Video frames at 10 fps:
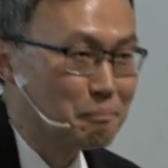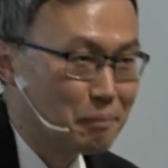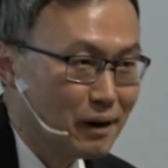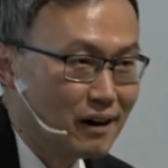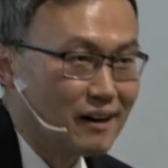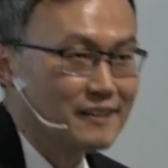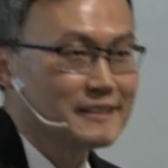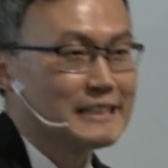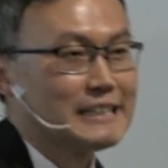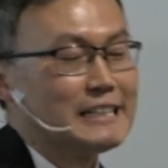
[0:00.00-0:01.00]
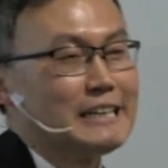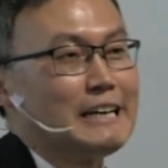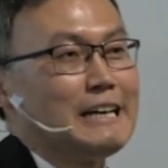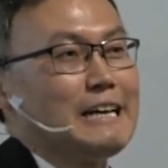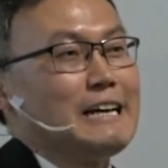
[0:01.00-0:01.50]
But,
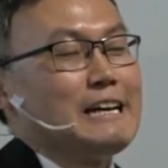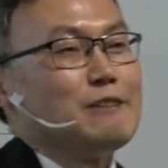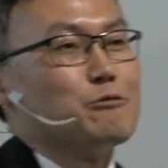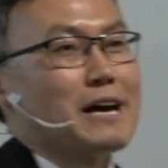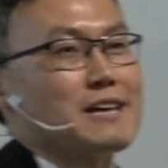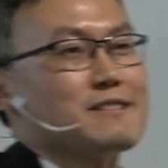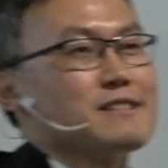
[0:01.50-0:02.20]
right,